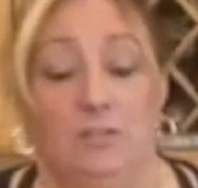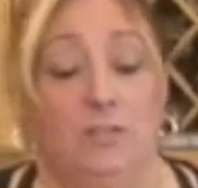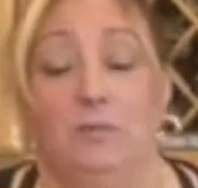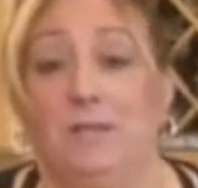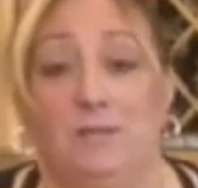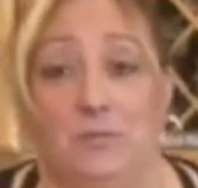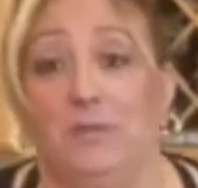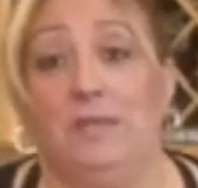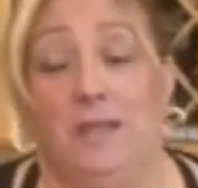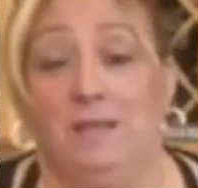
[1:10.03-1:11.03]
it's
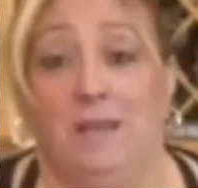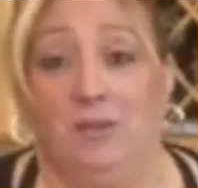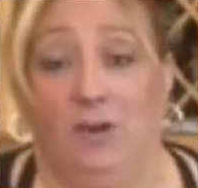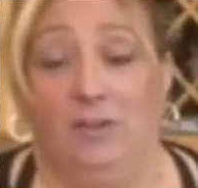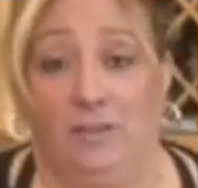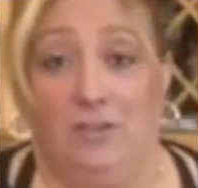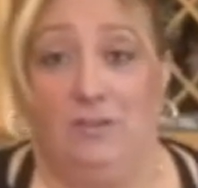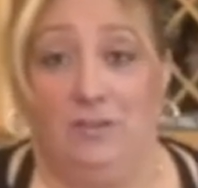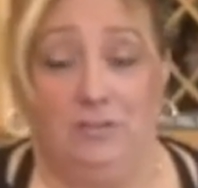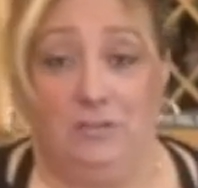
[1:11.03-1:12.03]
really not that hard that you
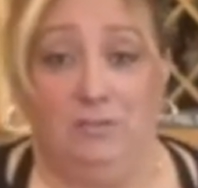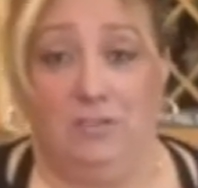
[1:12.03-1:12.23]
couldn't do